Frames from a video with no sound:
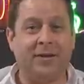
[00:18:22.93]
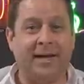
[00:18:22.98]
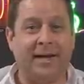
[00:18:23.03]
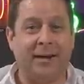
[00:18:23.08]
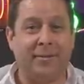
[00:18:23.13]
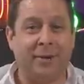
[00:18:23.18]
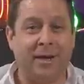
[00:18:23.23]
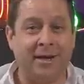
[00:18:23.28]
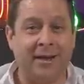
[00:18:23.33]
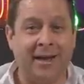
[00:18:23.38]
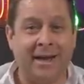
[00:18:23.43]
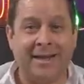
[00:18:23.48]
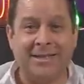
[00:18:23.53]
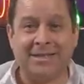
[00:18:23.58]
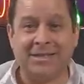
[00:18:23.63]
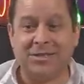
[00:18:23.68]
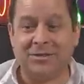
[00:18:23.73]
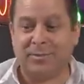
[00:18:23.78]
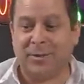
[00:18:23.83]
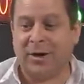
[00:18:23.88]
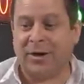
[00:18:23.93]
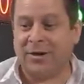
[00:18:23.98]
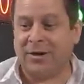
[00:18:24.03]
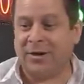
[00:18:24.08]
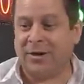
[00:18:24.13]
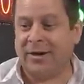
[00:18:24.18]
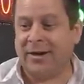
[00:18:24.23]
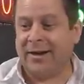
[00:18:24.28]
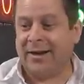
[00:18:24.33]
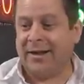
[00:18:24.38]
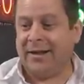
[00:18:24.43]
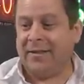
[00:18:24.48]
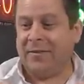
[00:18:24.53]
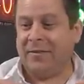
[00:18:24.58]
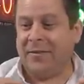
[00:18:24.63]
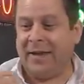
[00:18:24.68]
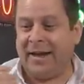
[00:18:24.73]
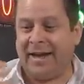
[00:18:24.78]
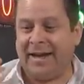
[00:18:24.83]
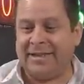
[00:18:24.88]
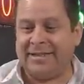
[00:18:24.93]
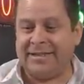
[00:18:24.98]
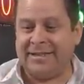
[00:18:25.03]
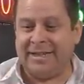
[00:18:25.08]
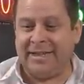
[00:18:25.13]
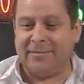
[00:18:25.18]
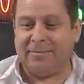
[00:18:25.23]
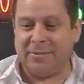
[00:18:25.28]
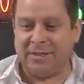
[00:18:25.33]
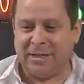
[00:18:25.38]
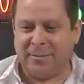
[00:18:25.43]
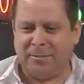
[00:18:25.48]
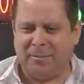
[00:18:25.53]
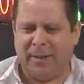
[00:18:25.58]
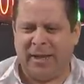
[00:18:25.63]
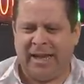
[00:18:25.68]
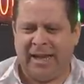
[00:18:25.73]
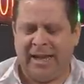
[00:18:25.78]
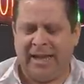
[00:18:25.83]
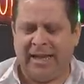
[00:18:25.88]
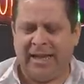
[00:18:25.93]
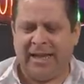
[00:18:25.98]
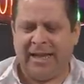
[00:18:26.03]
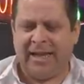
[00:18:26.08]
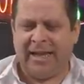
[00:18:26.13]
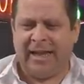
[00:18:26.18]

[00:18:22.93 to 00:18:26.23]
that I'm a lot smarter than I seem to be.